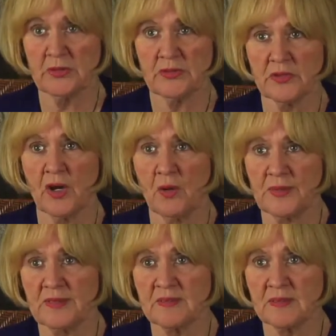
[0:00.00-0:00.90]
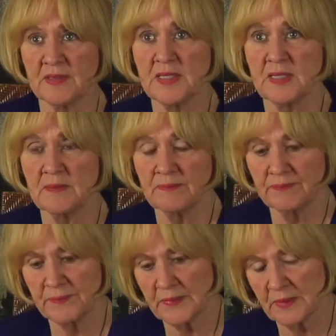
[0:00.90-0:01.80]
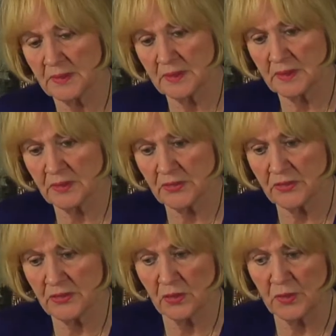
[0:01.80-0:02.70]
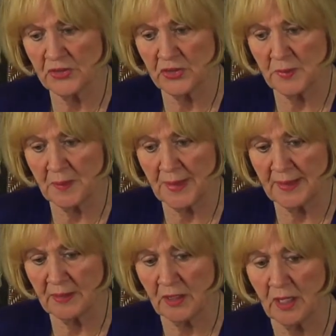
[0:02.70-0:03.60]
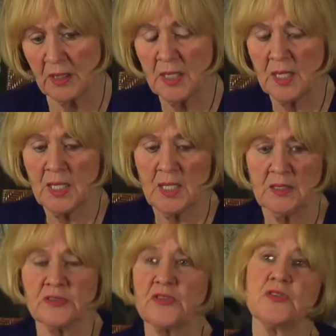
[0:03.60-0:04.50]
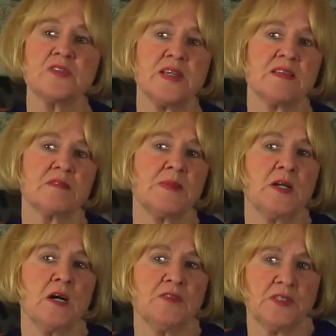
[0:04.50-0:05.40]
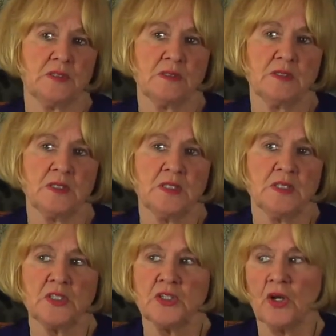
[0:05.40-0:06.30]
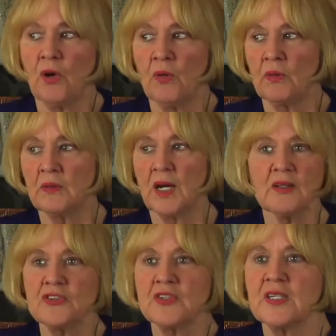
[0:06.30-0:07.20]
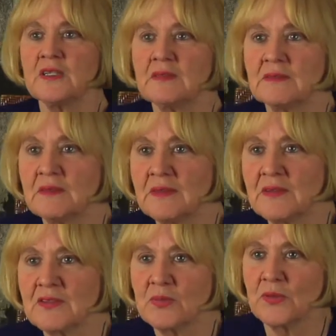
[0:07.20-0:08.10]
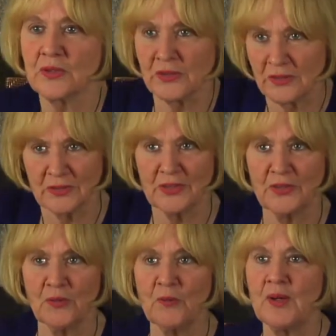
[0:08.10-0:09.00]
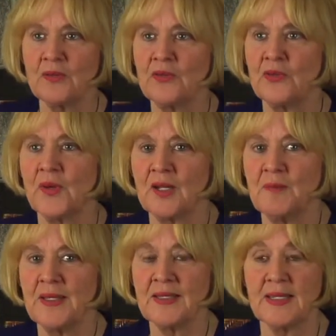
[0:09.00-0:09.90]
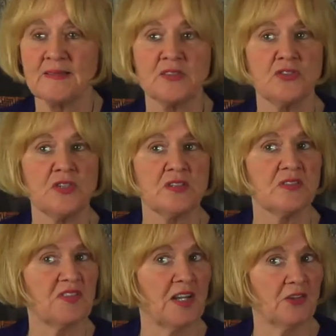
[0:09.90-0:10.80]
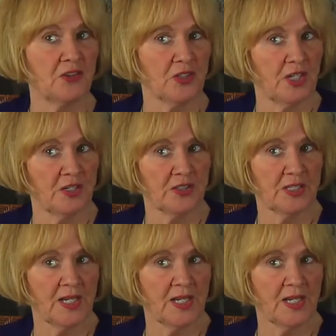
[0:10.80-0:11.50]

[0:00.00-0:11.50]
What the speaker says: It's always a team. There's no question in my mind at all. Students ask me often, how did you get into this work? Or, what do you recommend? And I said, you need to follow your heart.